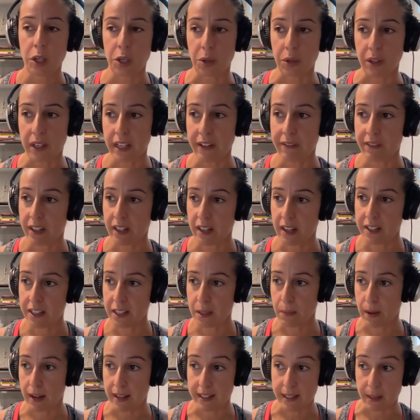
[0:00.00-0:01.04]
You can even
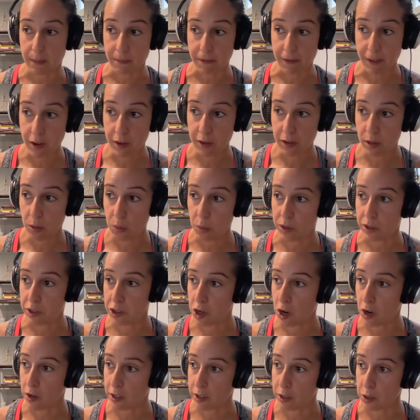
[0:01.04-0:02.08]
customize them further with
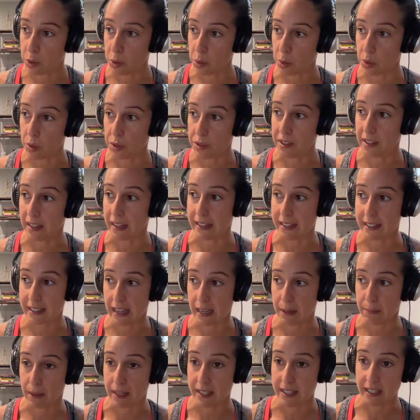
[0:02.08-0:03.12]
charting tools like
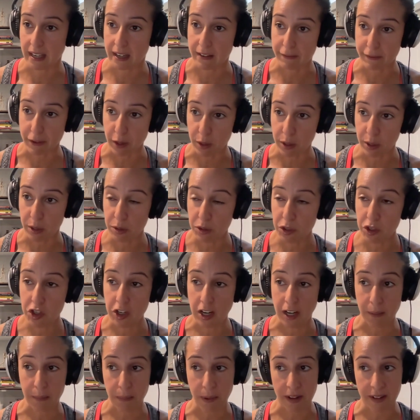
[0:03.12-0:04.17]
side-by-side photos,
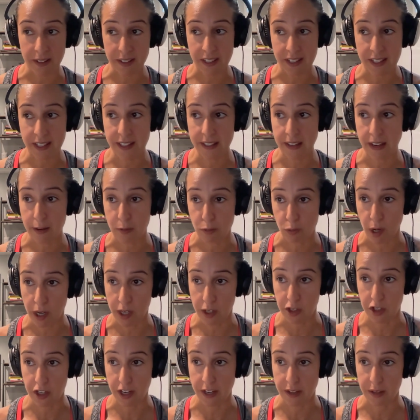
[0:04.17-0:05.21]
checkboxes, and
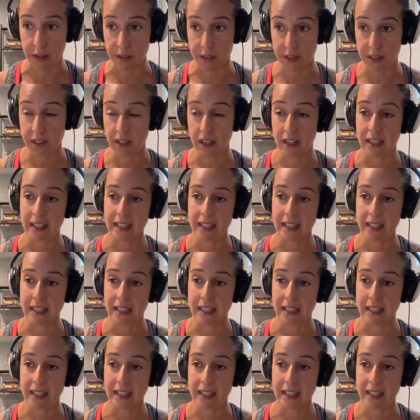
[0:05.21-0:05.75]
range scales.